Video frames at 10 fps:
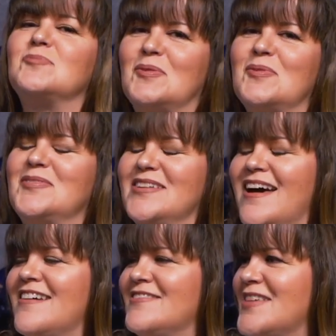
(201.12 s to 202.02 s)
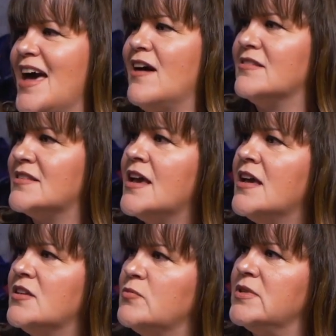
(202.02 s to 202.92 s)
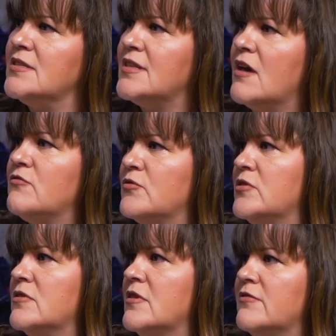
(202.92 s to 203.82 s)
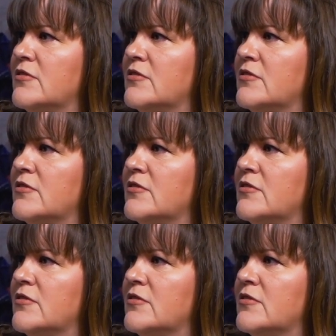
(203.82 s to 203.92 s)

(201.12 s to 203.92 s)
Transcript: but yes. we were out of the house. Yes. So we did that for a